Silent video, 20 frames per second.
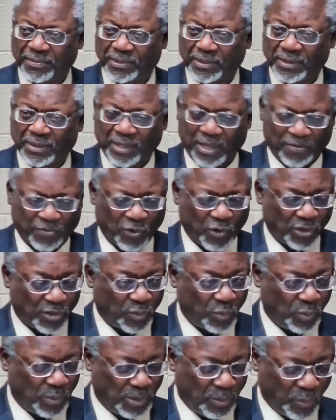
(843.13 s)
Of course,
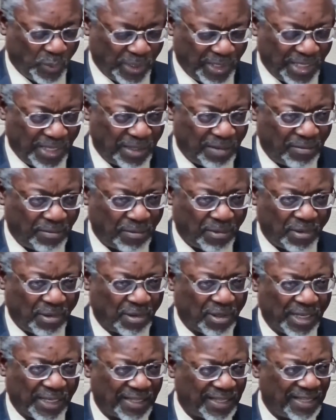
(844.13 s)
we did look
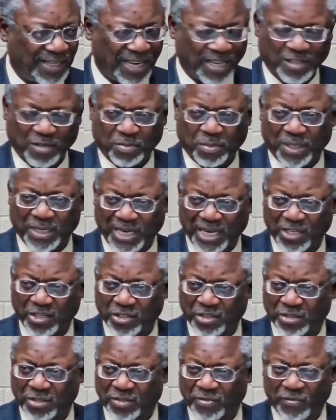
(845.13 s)
at the
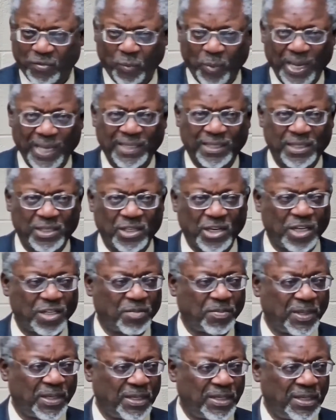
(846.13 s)
explanations for why the
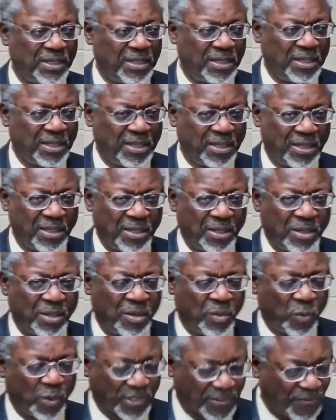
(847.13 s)
judgment
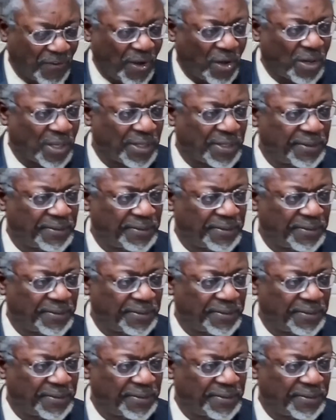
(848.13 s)
was falling.